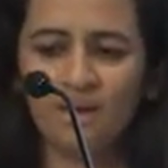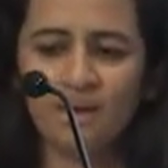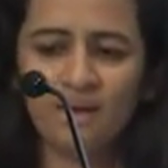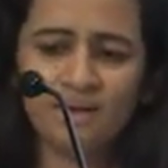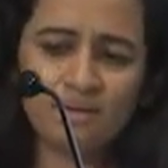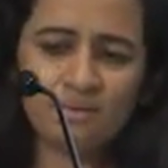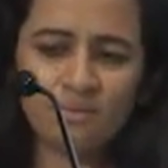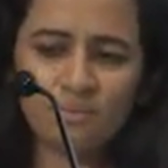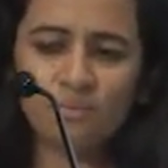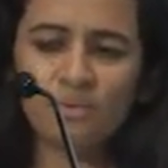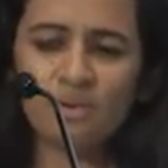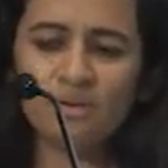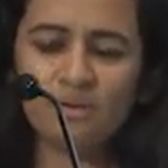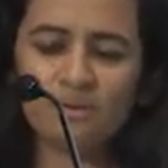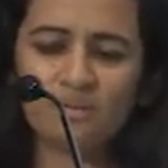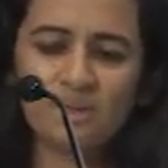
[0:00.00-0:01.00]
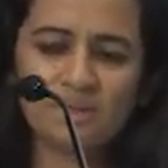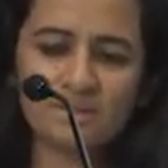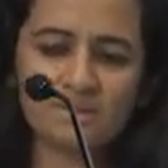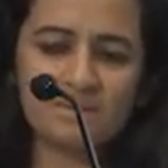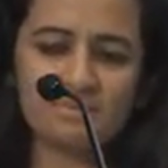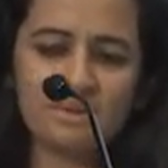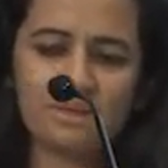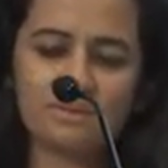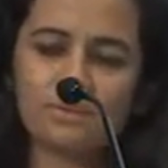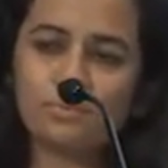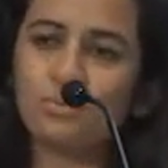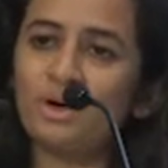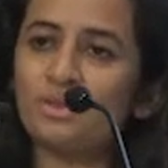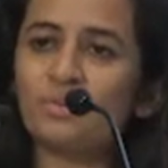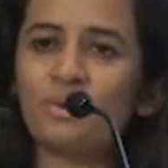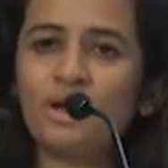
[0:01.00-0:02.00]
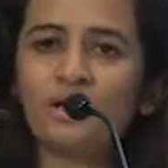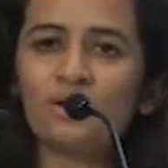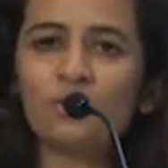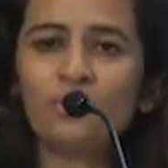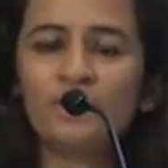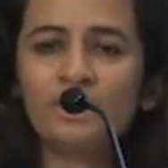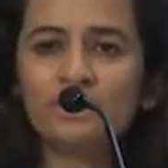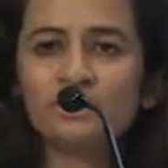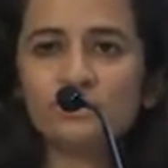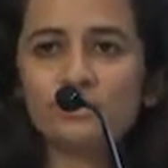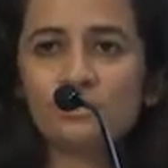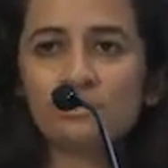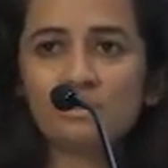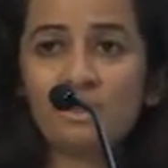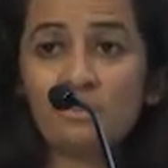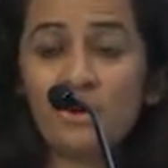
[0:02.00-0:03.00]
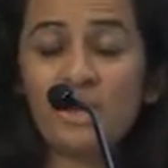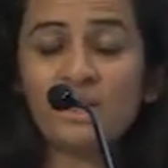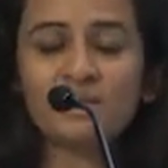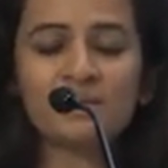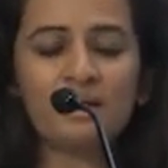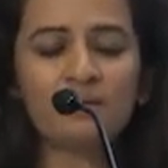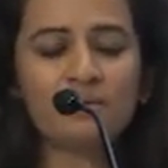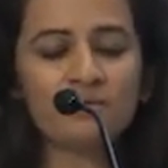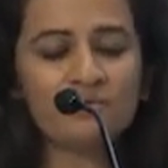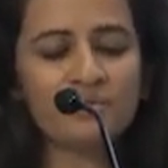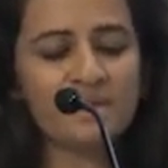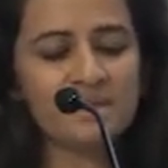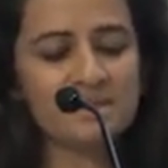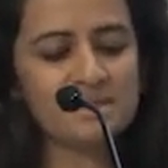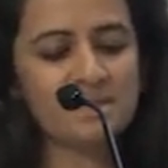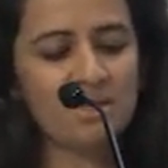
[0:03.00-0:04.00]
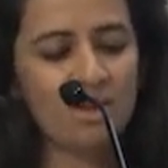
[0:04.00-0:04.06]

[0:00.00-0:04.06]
And it's worthwhile going into the breakdown of this.